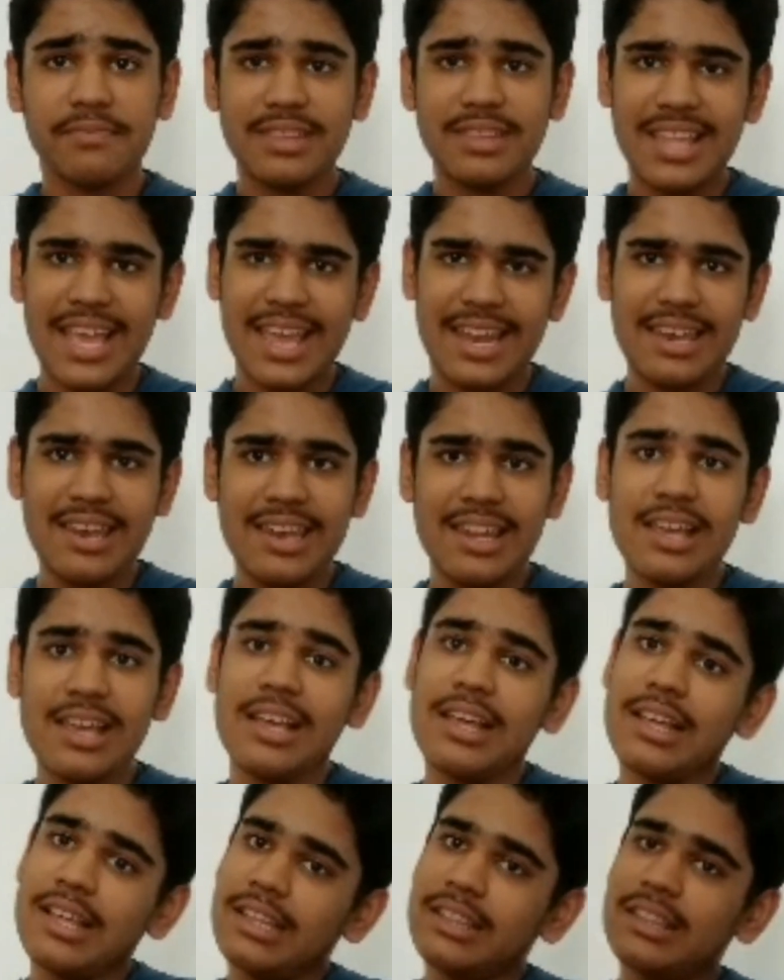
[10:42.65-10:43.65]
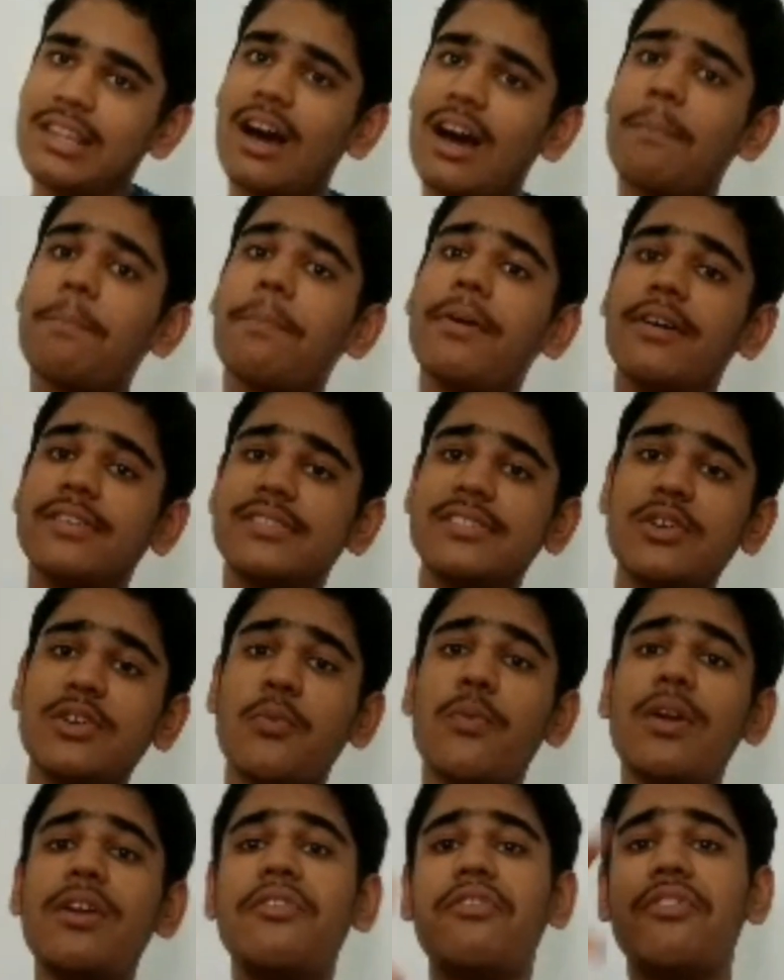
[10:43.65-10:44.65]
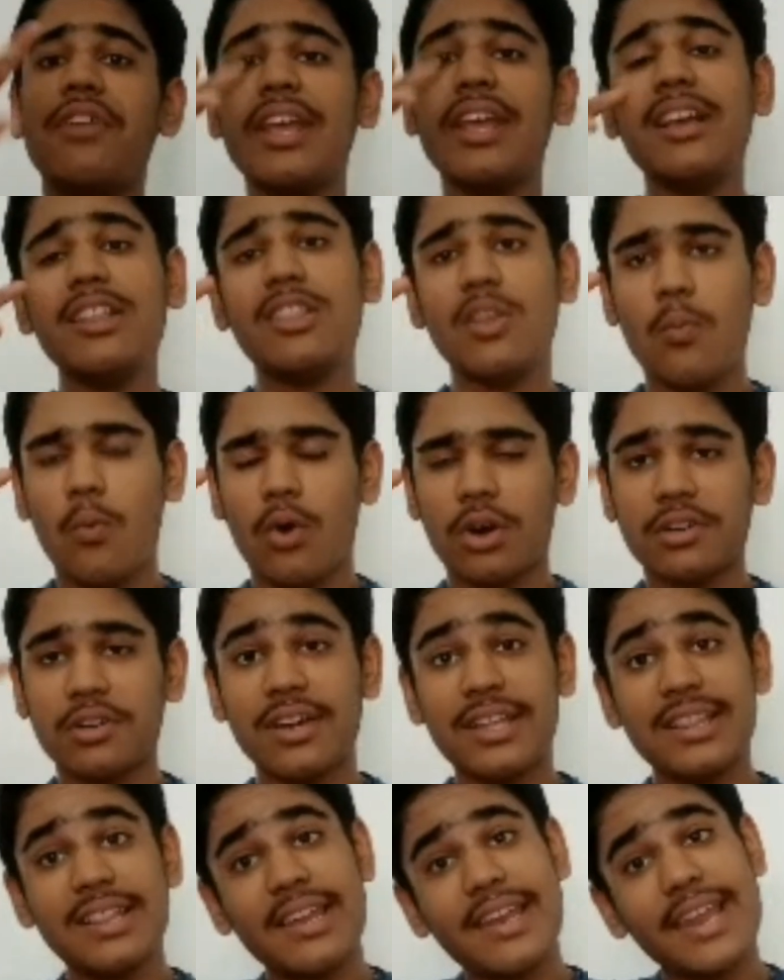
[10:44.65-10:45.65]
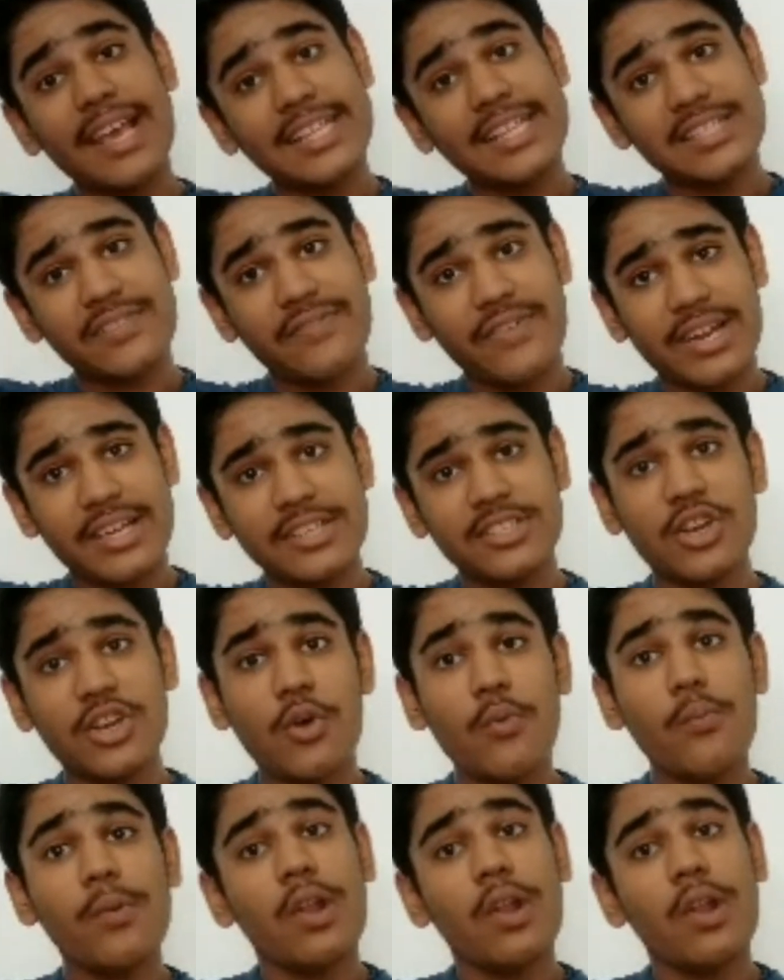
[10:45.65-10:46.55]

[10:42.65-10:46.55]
then the person who will drink the water in the next village